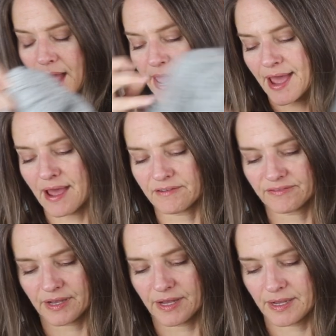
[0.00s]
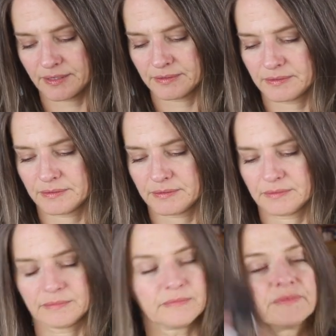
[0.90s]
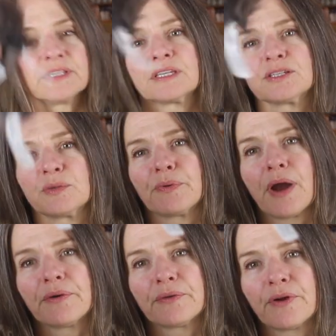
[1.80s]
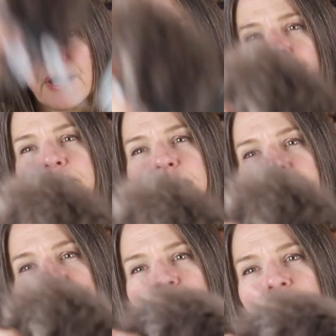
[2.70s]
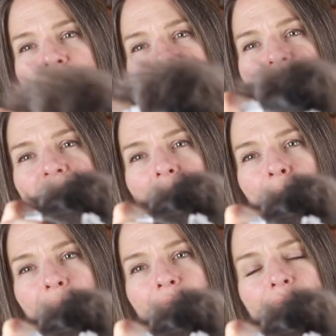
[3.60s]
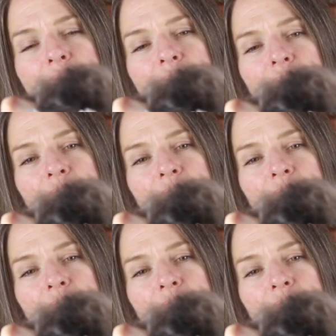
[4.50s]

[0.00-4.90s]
I have, uh, this is a brown gray. It's not bad.